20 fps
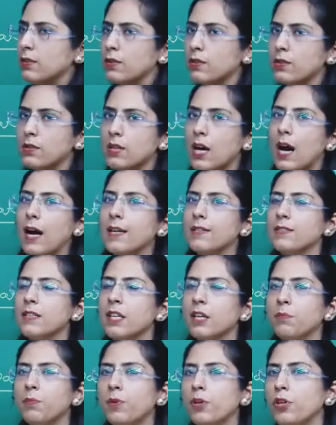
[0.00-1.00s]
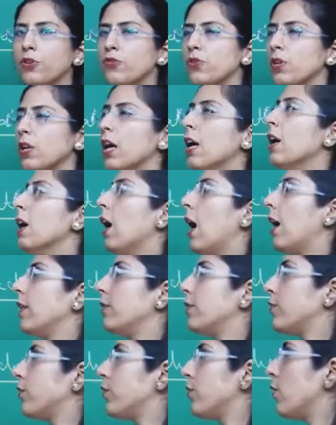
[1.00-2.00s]
This is arsenic pollution,
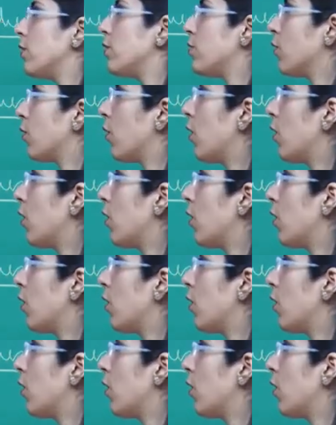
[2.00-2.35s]
and this is also